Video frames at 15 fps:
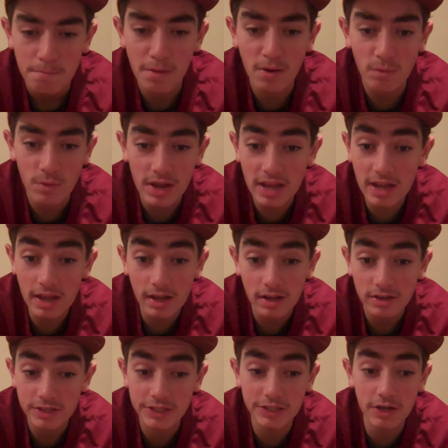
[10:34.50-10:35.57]
But
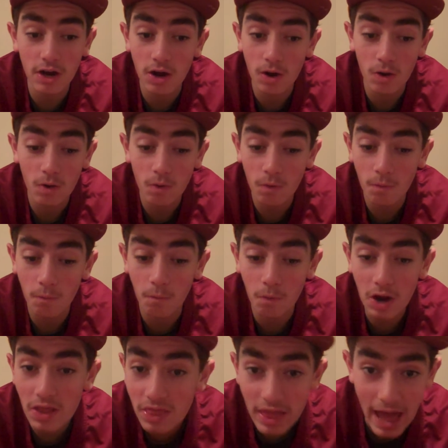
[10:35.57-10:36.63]
we show
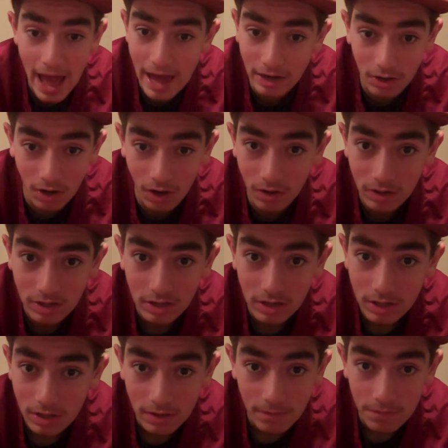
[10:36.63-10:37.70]
one lateral.
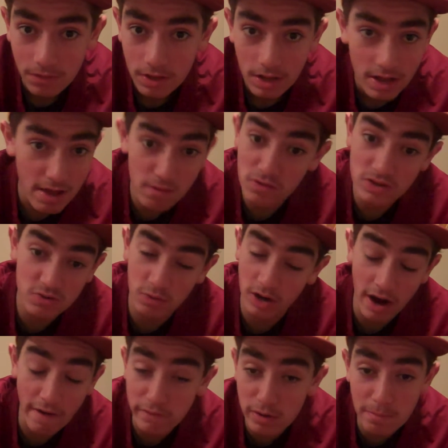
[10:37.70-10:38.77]
It's
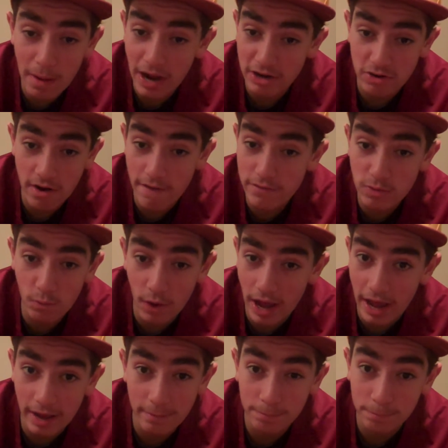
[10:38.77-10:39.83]
recovered by Trevin
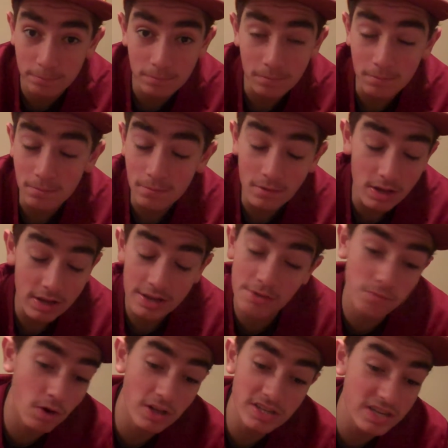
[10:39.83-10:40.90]
Wade. He
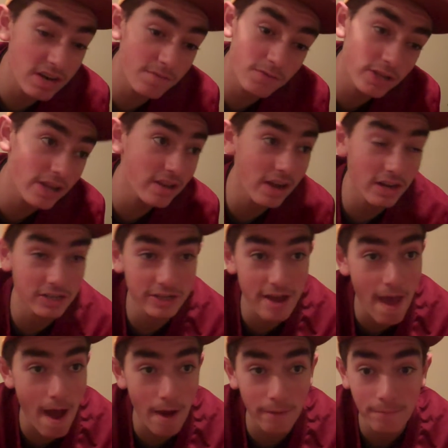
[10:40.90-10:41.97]
runs it in for the
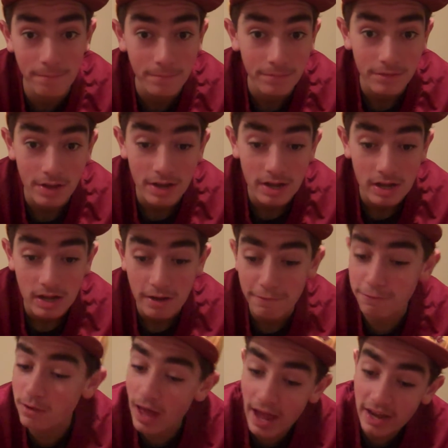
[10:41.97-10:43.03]
touchdown.
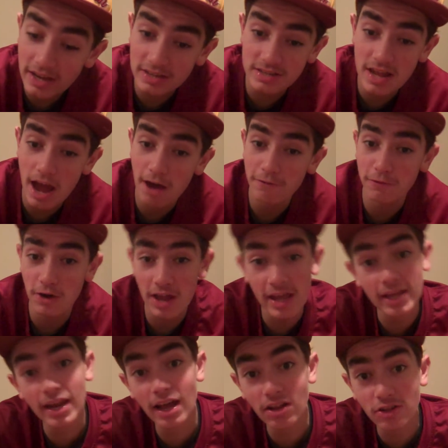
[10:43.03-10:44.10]
Flag is down for
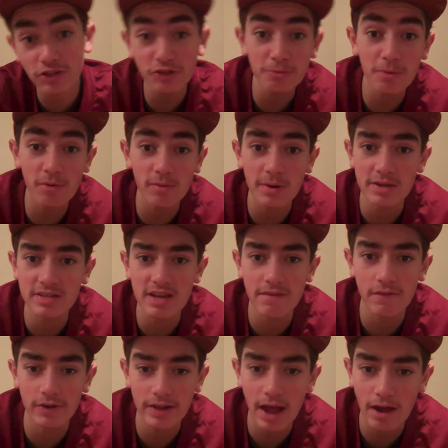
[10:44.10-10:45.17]
ineligible
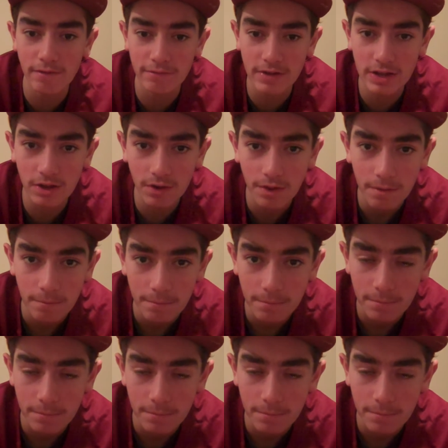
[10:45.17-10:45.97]
receiver downfield.